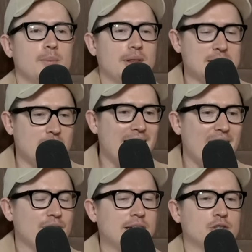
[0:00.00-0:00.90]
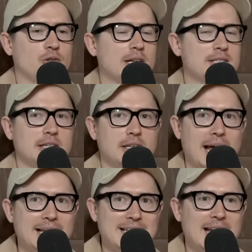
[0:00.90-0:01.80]
But there's enough interest
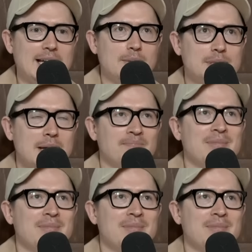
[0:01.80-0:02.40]
and and teams.